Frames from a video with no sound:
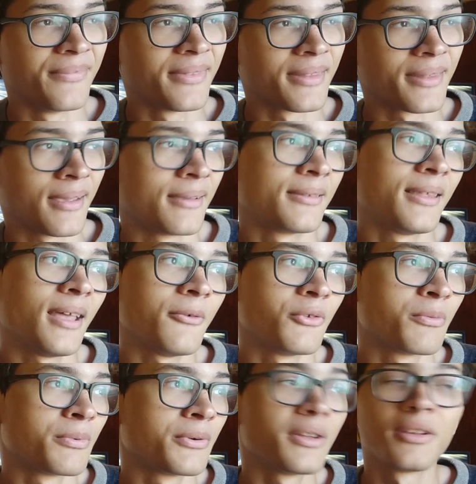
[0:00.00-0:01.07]
Like, that was
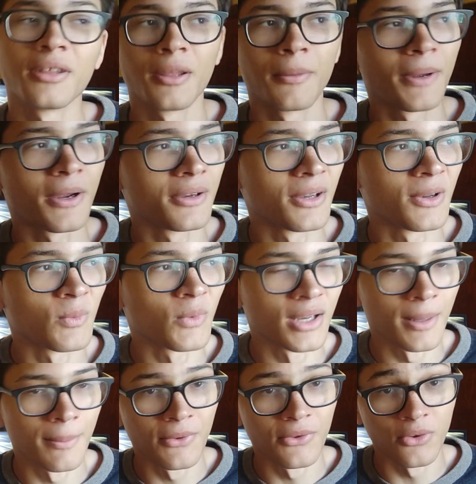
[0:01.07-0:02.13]
particularly apparent in one
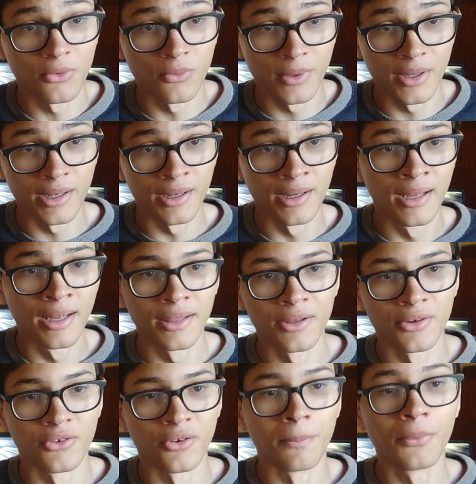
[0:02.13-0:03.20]
episode where
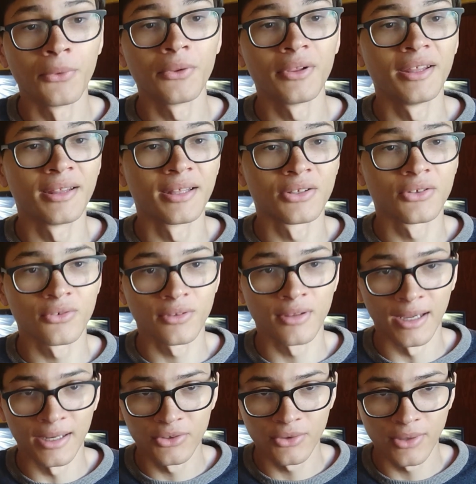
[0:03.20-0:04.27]
there's a bully that's
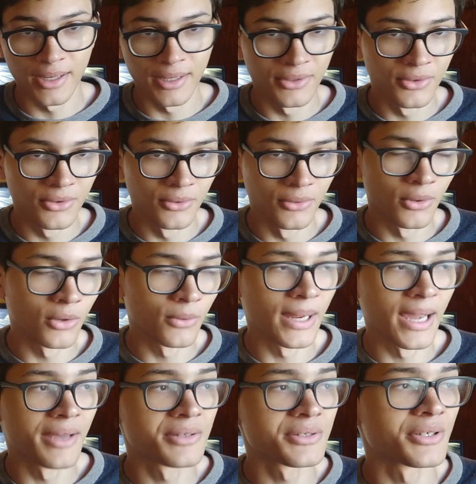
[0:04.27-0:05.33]
like trying to
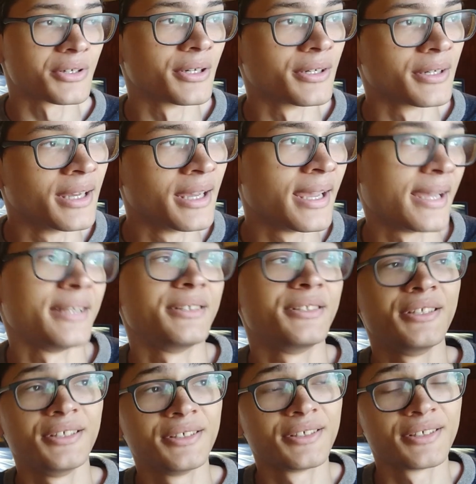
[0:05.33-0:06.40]
harass her, and
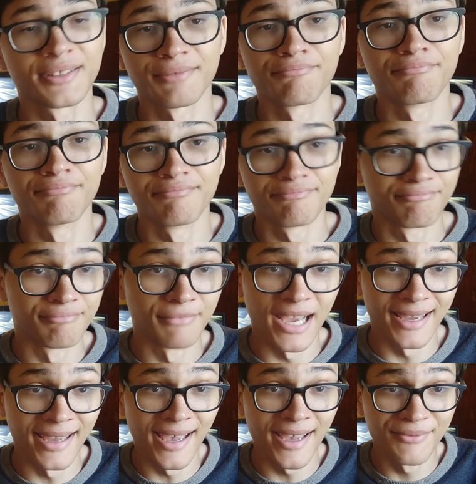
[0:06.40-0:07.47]
she's just
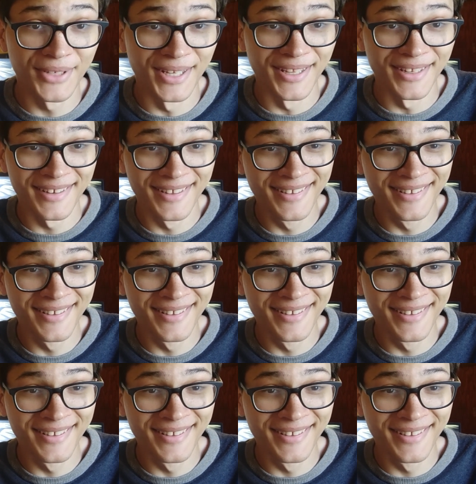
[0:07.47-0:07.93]
not having it.